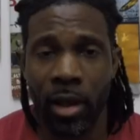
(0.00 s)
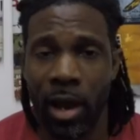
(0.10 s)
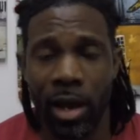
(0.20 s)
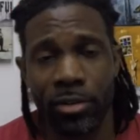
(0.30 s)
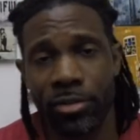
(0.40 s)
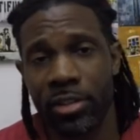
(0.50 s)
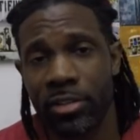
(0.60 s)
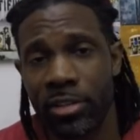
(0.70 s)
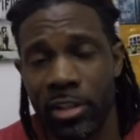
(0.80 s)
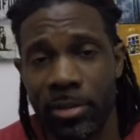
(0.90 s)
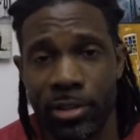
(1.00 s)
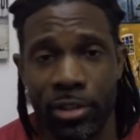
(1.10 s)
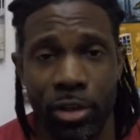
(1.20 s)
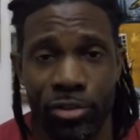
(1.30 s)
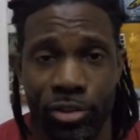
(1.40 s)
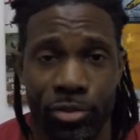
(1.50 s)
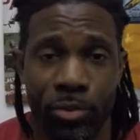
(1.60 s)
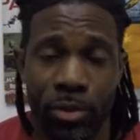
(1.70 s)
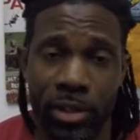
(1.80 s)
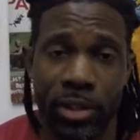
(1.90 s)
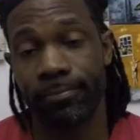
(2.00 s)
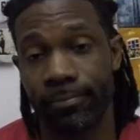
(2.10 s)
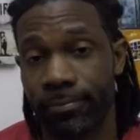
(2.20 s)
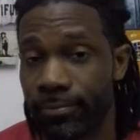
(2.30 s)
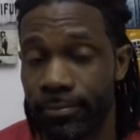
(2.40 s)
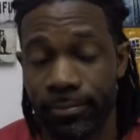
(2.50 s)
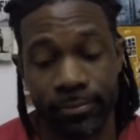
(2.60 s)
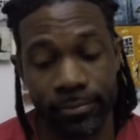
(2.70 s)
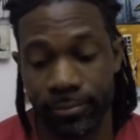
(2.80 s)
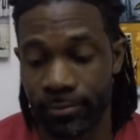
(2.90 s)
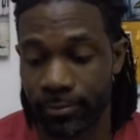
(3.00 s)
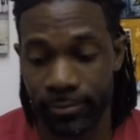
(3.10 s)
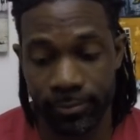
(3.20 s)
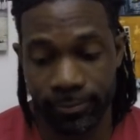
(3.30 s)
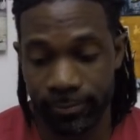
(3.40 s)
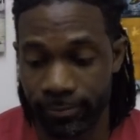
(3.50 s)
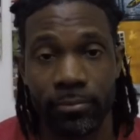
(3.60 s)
I don't think teams and coaches really appreciate my defensibility,